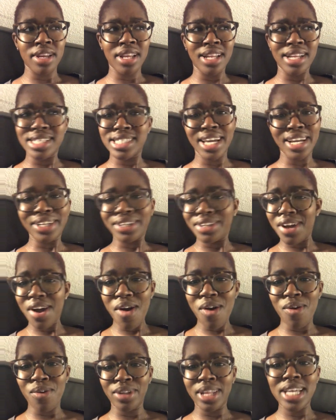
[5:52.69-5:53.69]
And it's like,
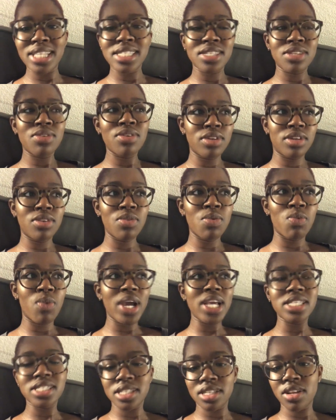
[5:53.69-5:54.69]
no, you're
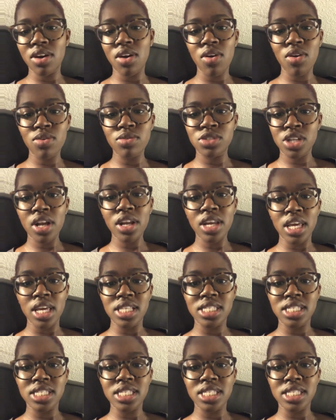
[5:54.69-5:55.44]
wasting the whole journey.